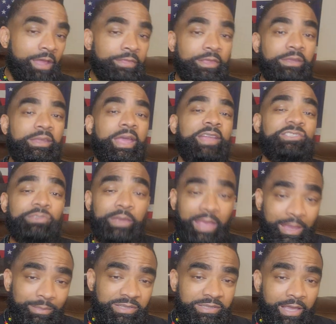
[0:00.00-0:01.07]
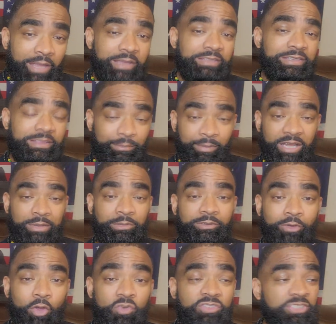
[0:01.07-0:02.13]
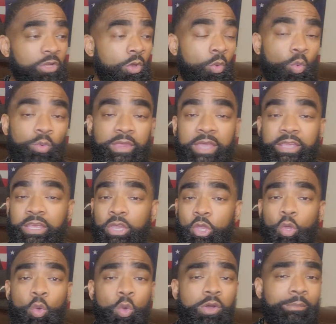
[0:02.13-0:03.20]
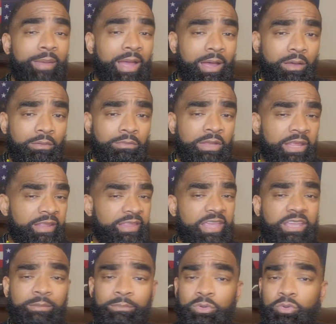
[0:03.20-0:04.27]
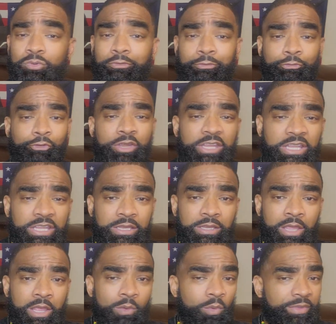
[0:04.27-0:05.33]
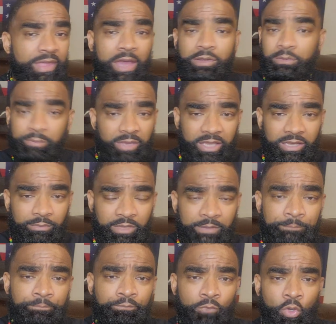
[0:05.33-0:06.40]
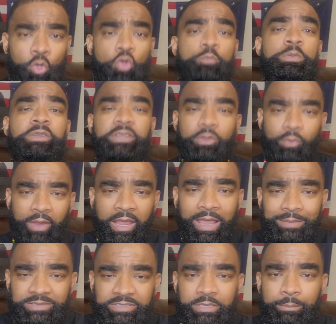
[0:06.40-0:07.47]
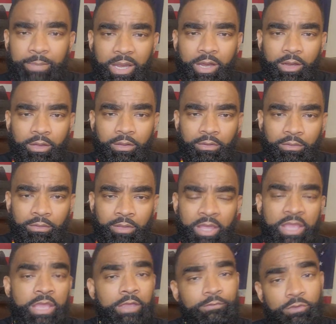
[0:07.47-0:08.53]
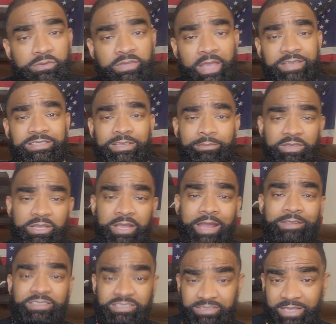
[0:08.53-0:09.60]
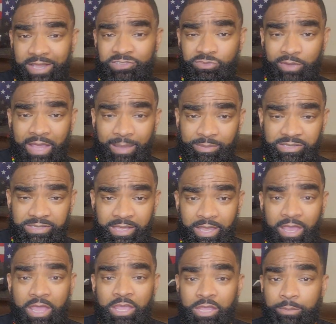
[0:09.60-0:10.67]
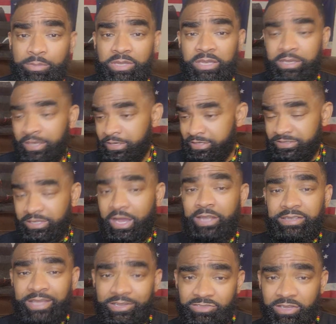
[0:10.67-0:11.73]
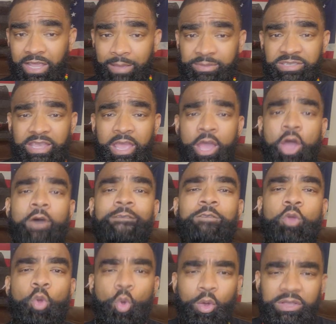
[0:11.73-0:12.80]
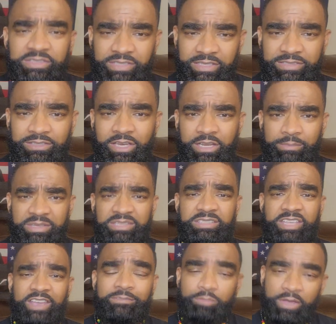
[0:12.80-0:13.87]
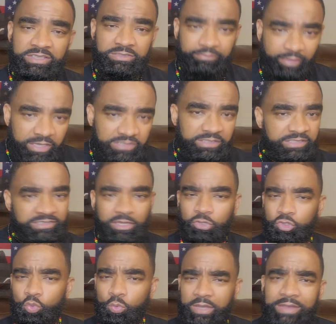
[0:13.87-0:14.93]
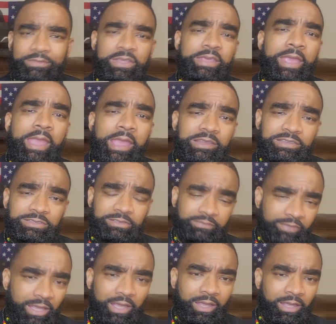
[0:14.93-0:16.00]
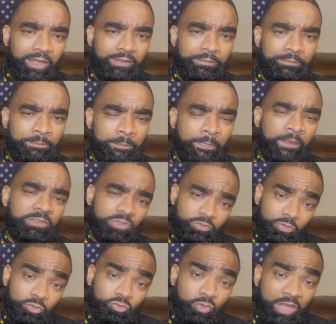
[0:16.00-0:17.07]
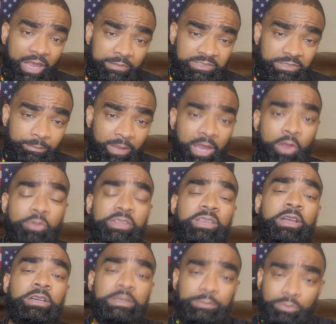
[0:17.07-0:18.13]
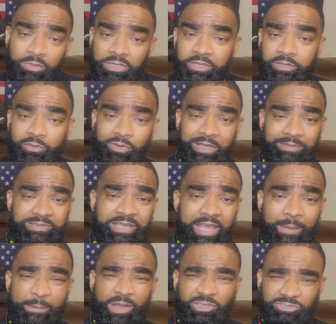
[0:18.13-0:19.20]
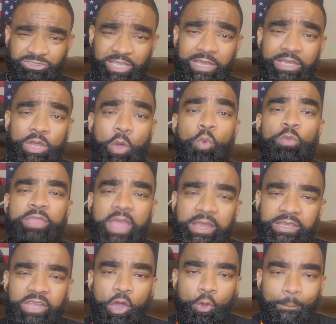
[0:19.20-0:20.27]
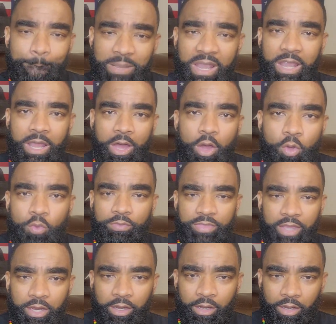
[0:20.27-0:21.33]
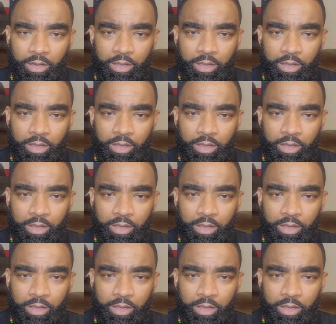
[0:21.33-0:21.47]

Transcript: The natural habitat is at the bottom of the ocean where they can go about, they can move freely without impediment. Who put the crabs in the barrel? If you take something out of this natural habitat and put it in this unnatural habitat, of course it's going to be self-preservation. It's going to do whatever it can to survive. So those crabs in the barrel, they're going to pull other crabs down because they know they don't belong there.